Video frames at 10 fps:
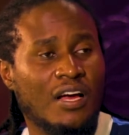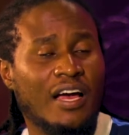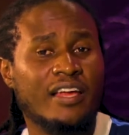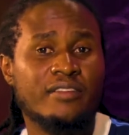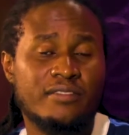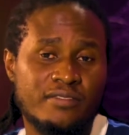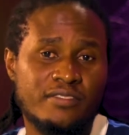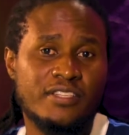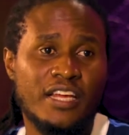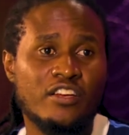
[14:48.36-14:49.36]
I
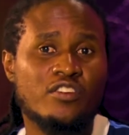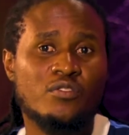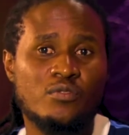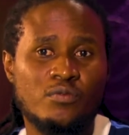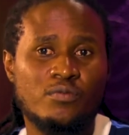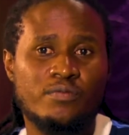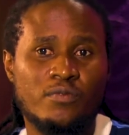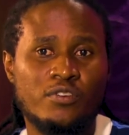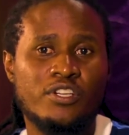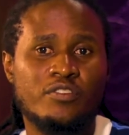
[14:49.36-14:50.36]
tend to
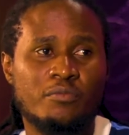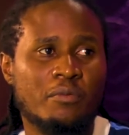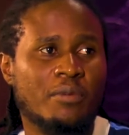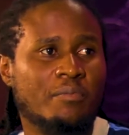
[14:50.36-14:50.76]
only remember